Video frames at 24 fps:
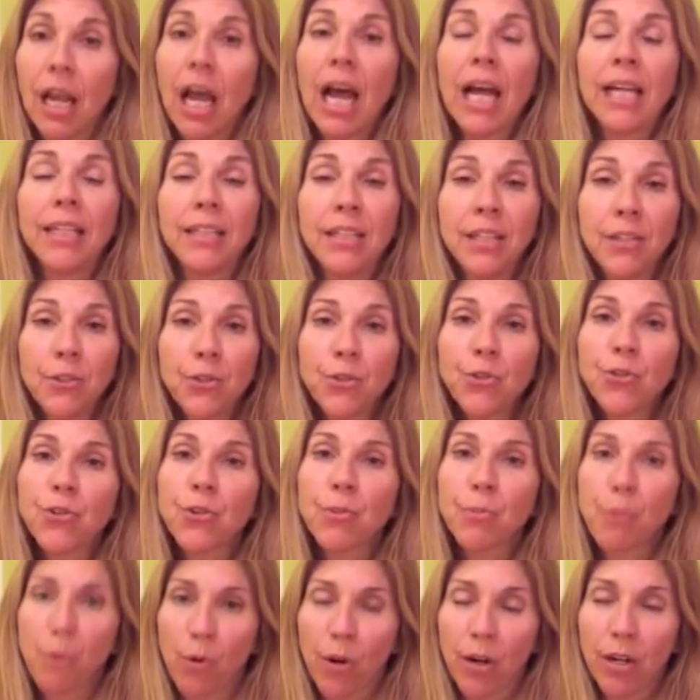I need your
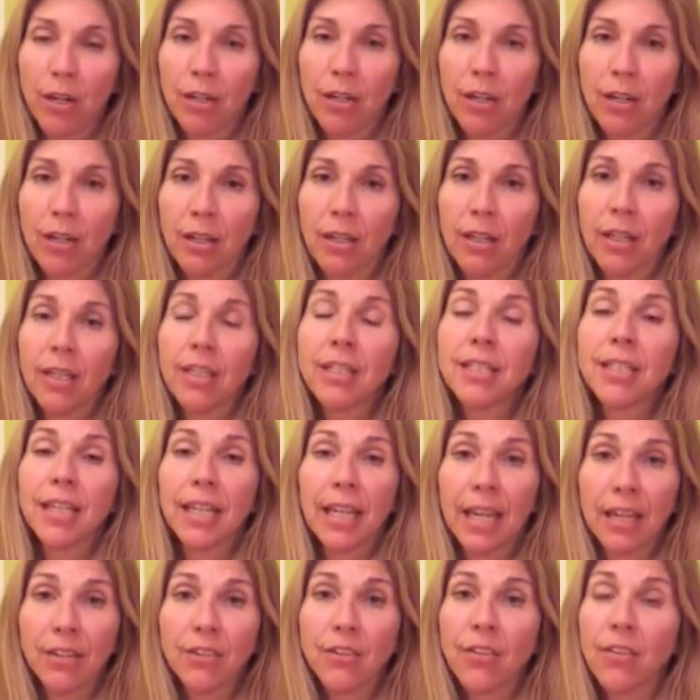support to
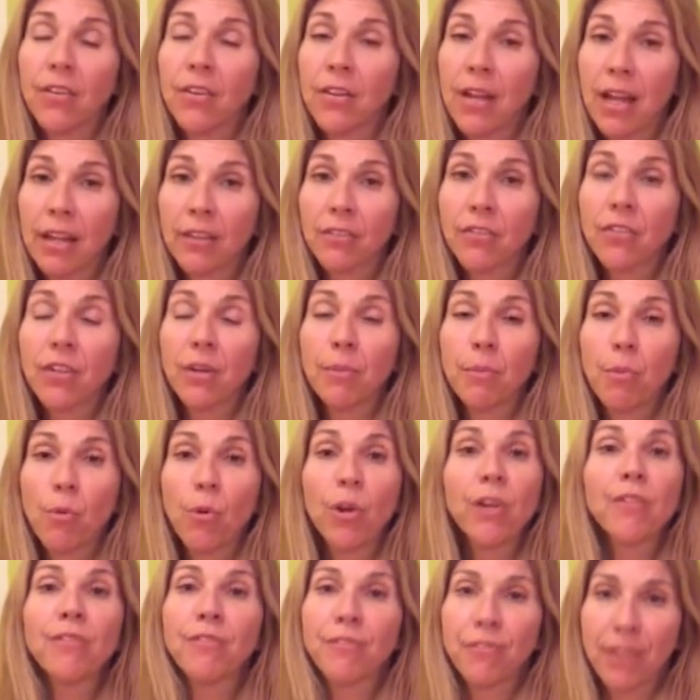get to the next
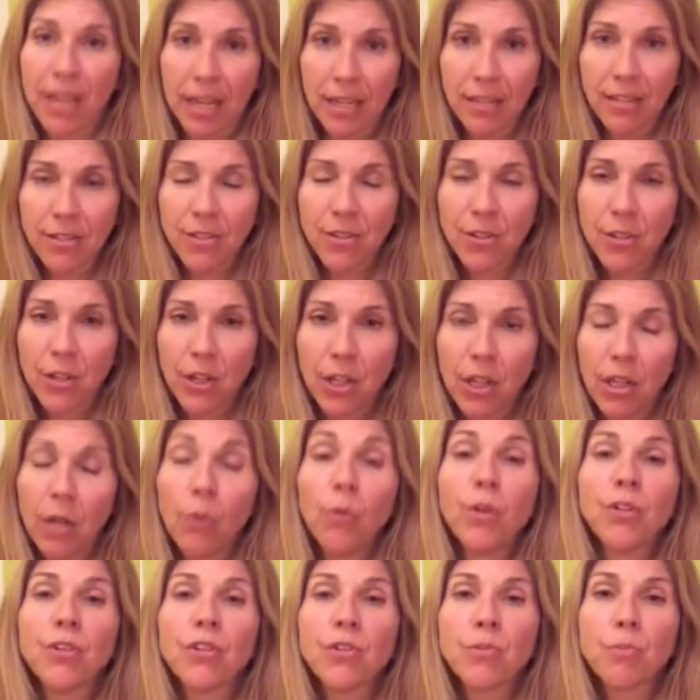important phase,
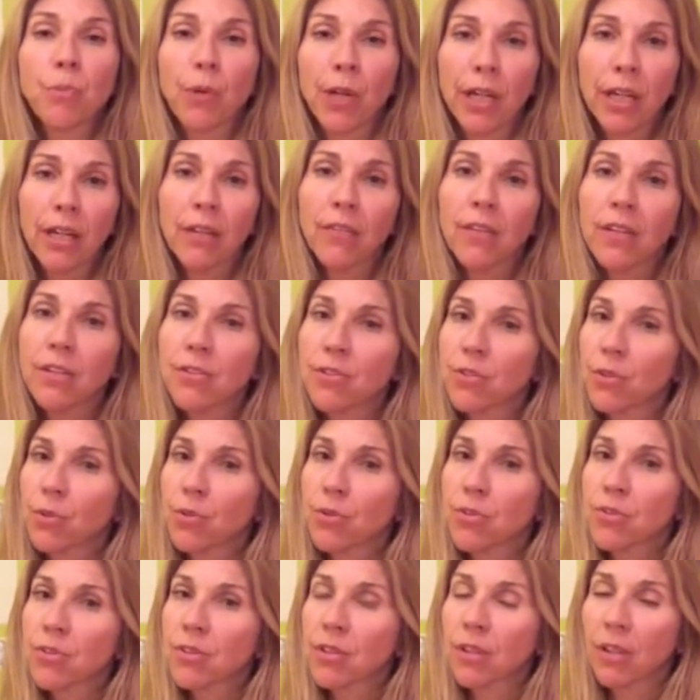which is bringing these
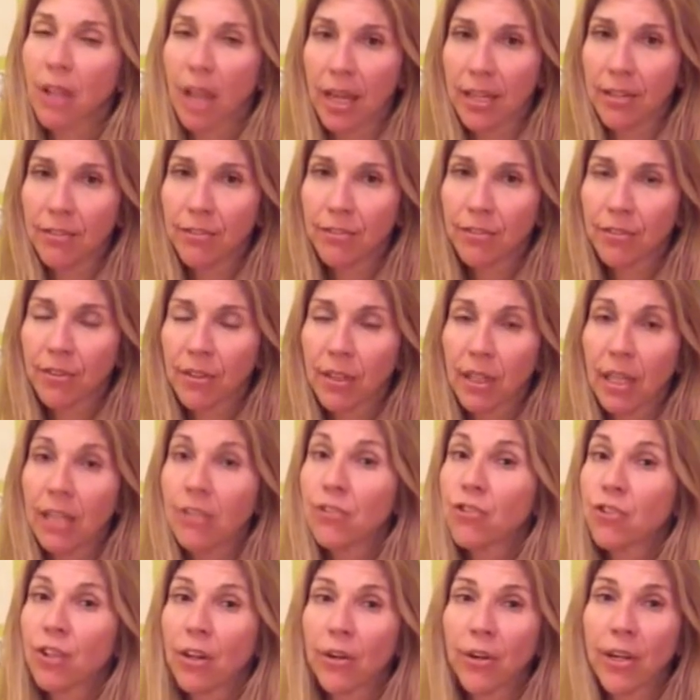suits to life
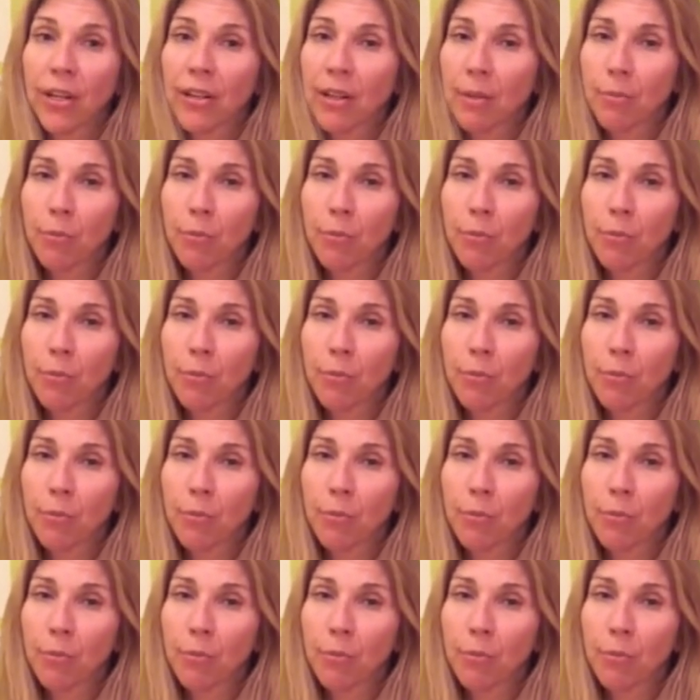and sharing